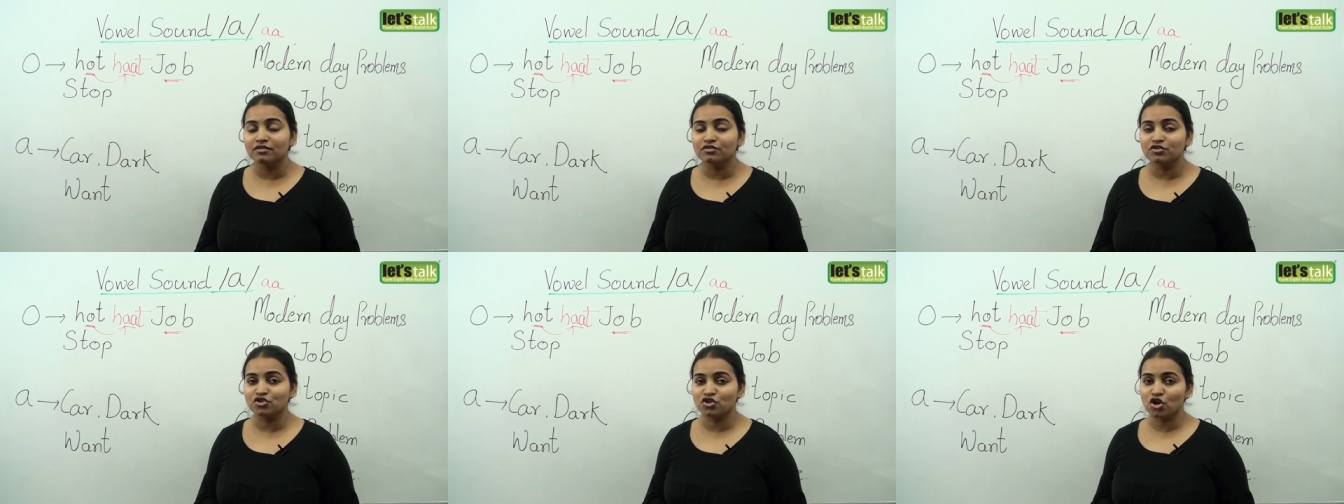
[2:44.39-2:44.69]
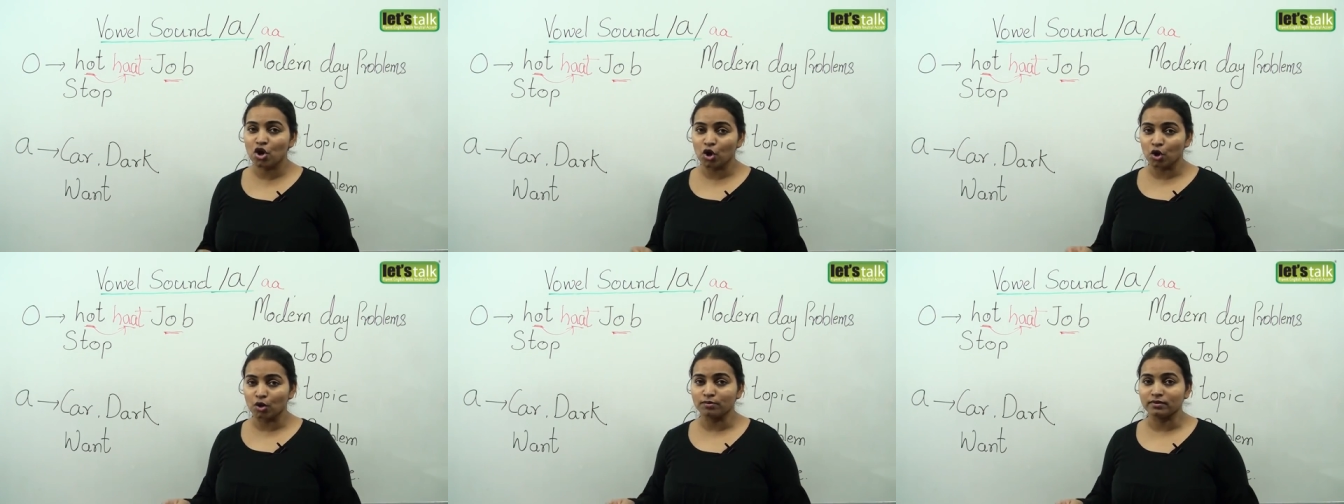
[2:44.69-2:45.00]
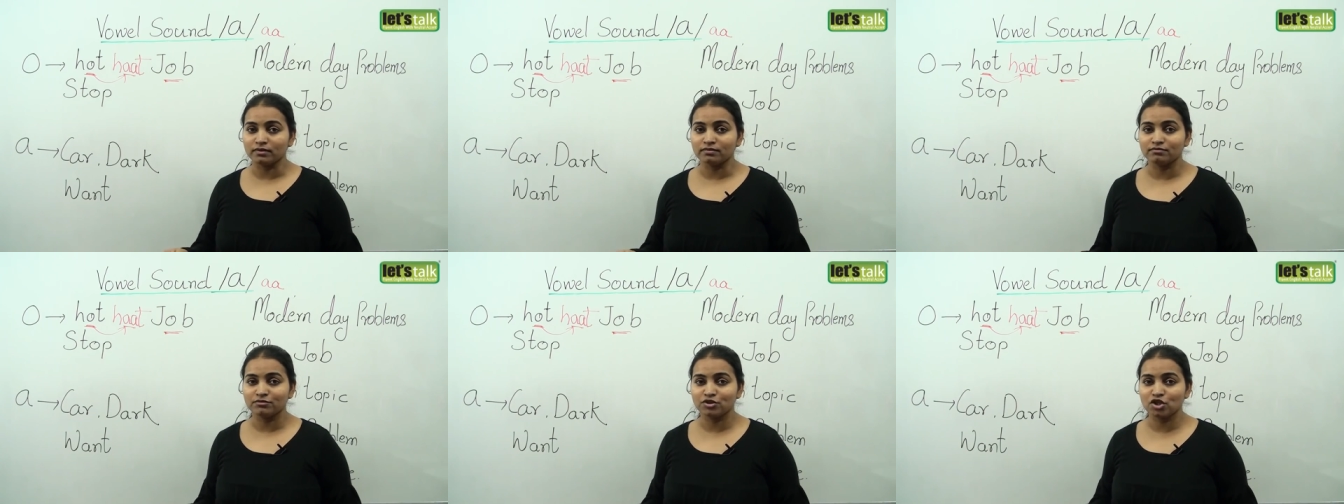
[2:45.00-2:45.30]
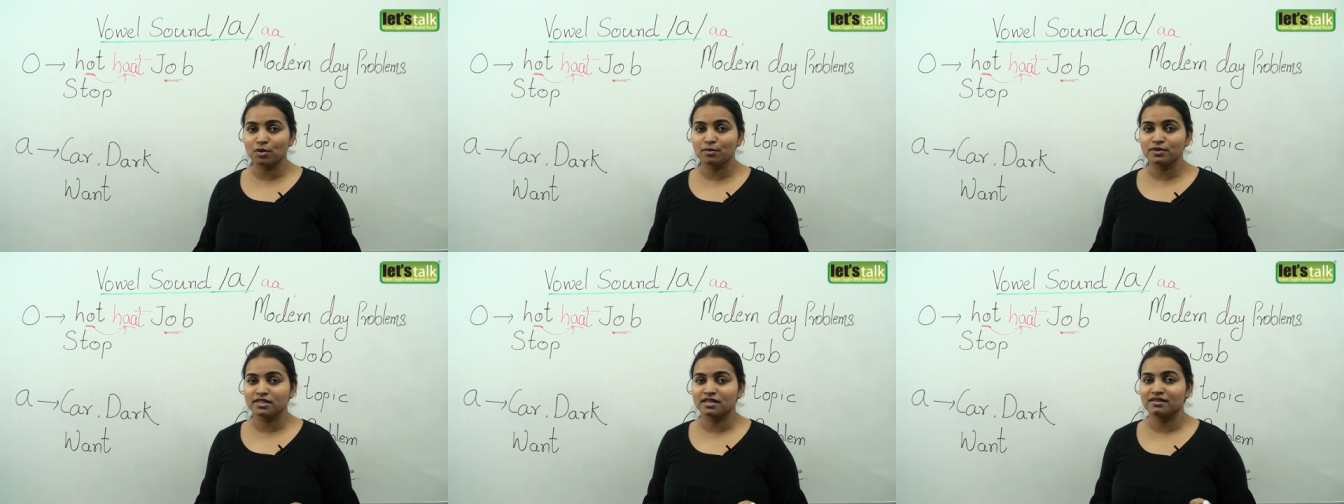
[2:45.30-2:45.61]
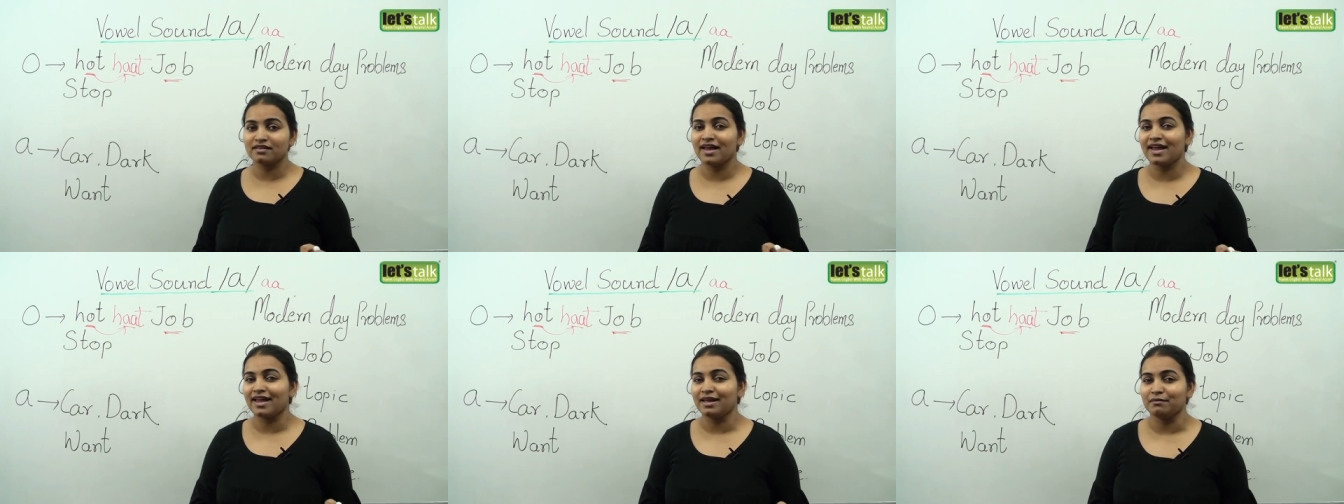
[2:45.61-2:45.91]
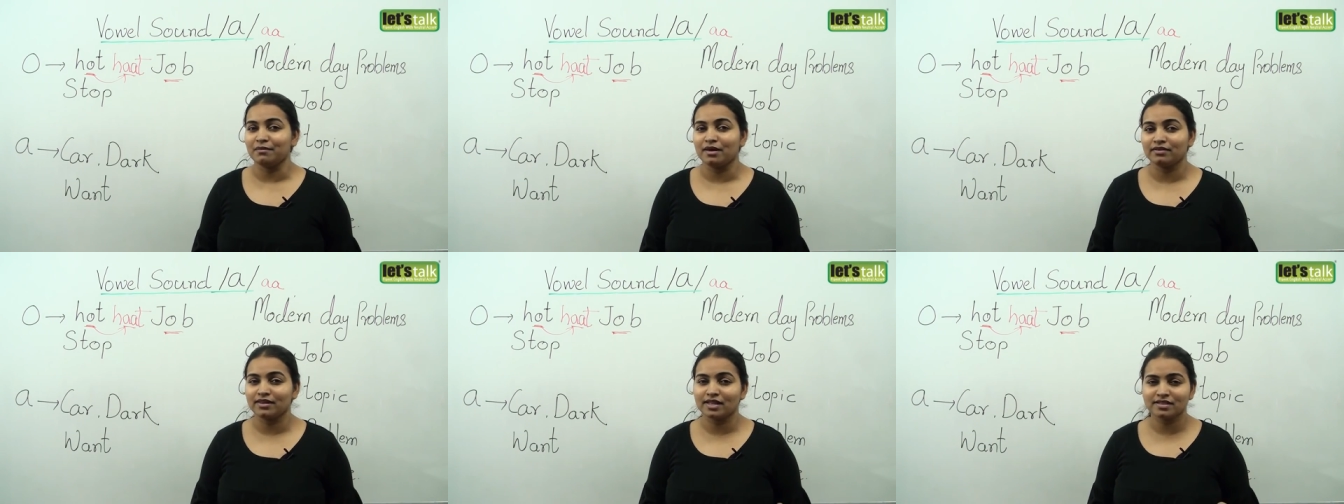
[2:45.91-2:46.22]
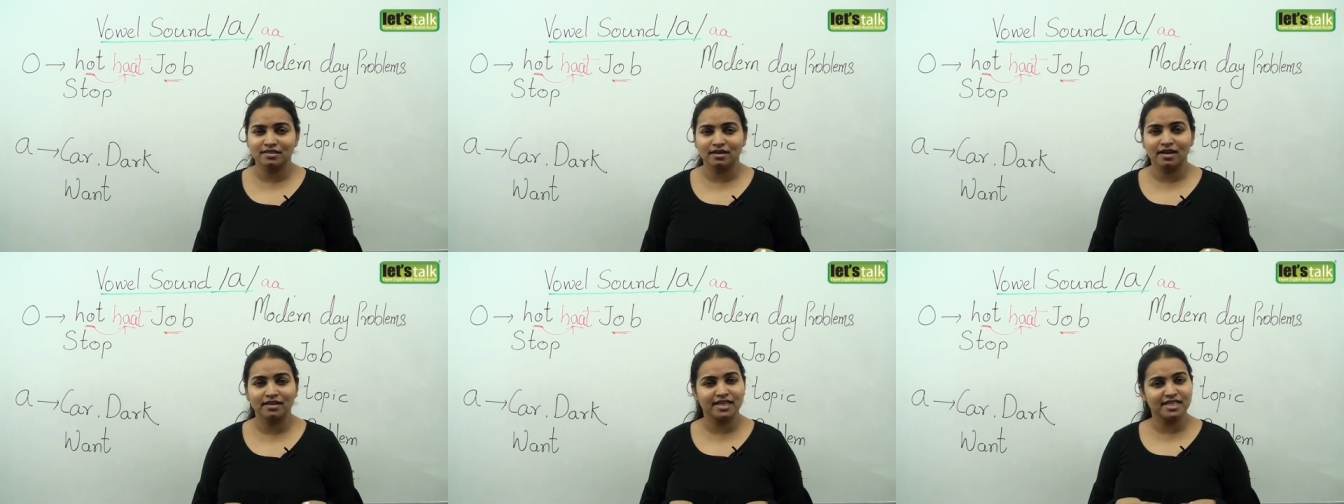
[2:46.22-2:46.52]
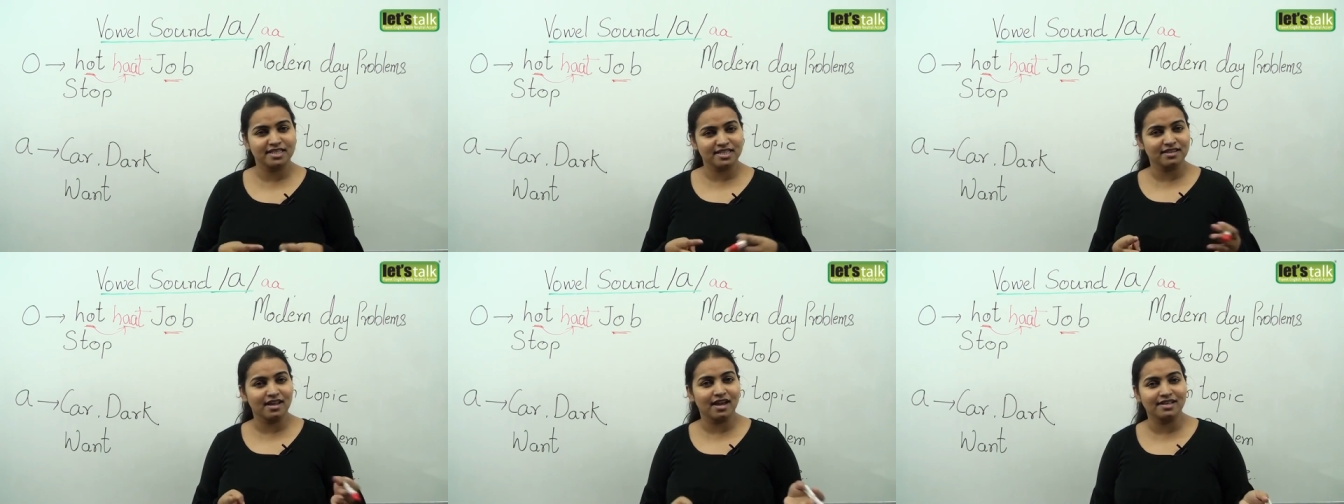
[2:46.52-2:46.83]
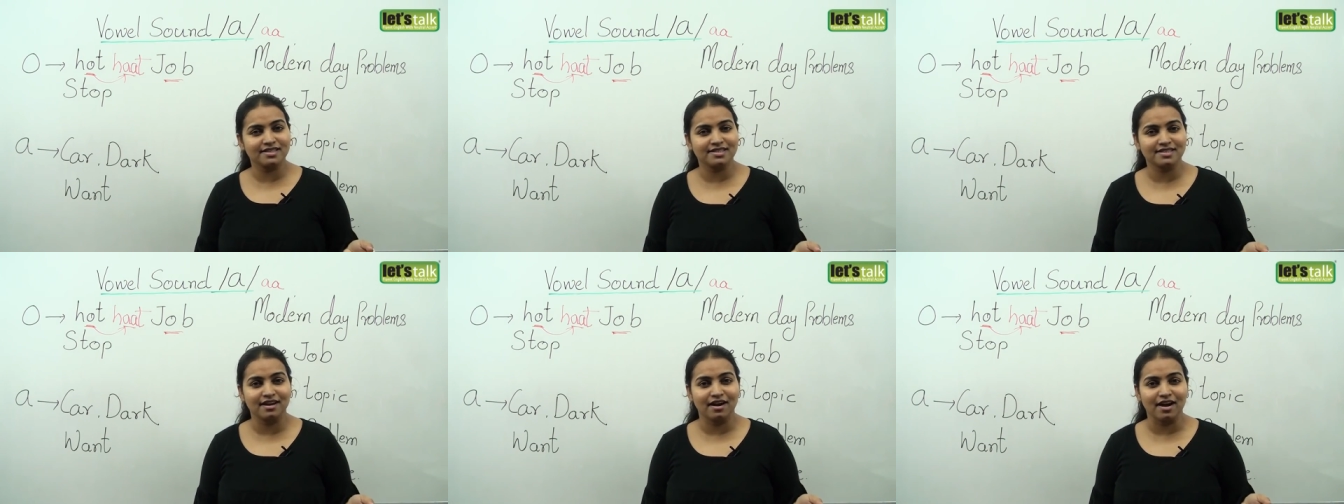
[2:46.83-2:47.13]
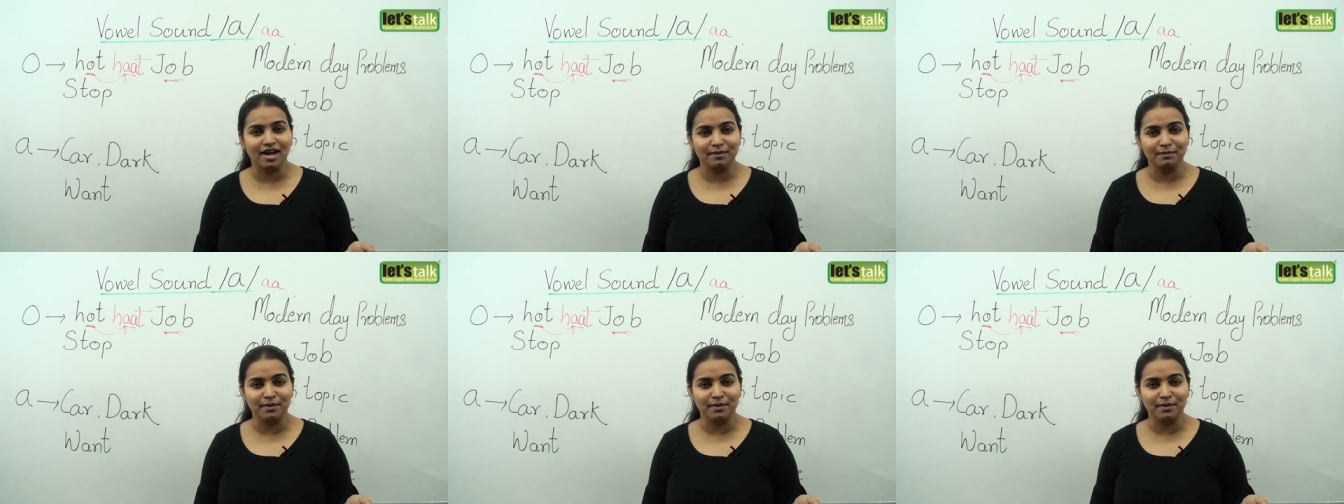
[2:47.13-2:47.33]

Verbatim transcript: Job. Job is a name and that's and he's a nice guy,